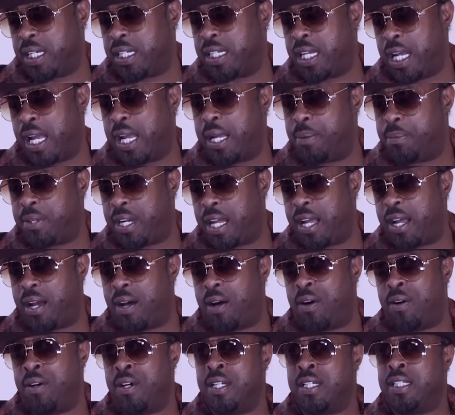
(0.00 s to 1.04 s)
he came
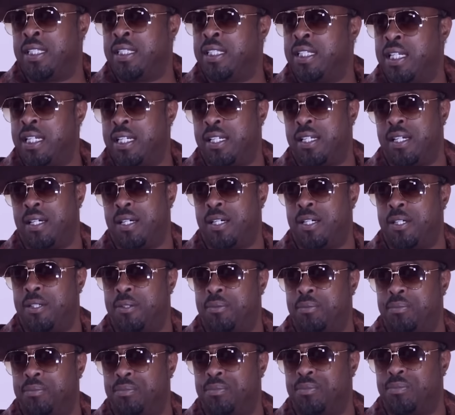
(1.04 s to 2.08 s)
down, and
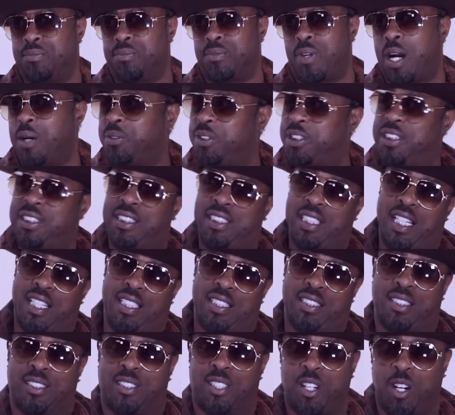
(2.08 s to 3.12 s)
um, I was just
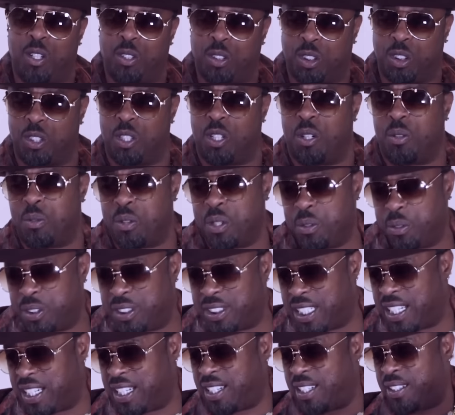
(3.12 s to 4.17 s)
telling this cold story. We
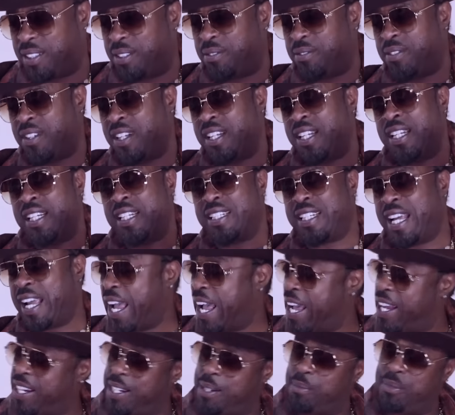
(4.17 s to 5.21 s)
was um, they
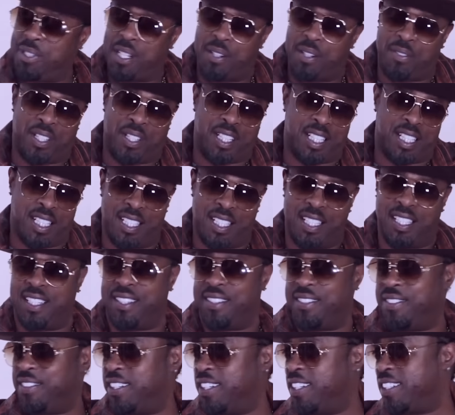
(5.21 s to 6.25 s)
had him living
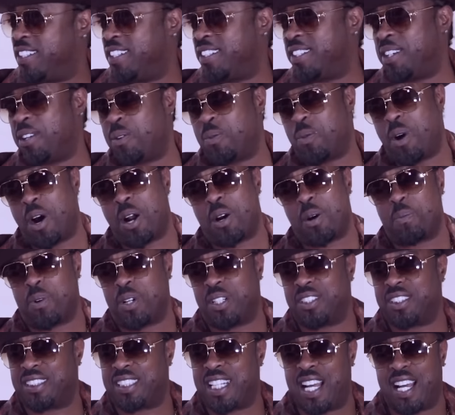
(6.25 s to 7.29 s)
good. You know, Warner
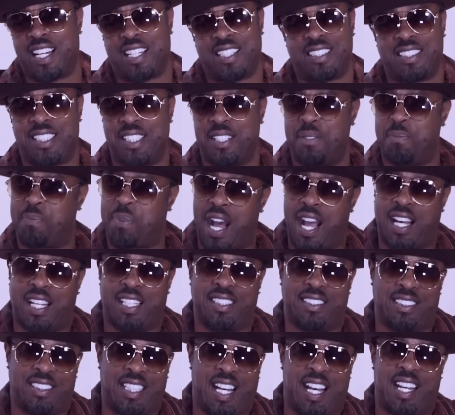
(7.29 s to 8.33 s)
Brothers got a deep
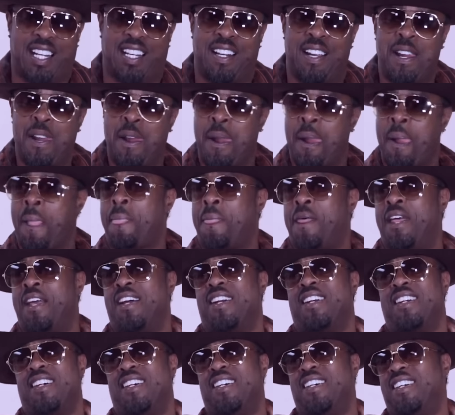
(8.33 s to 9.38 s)
pocket, Jack.
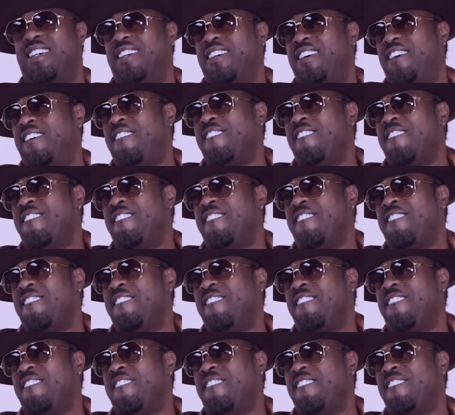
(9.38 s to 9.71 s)
And uh,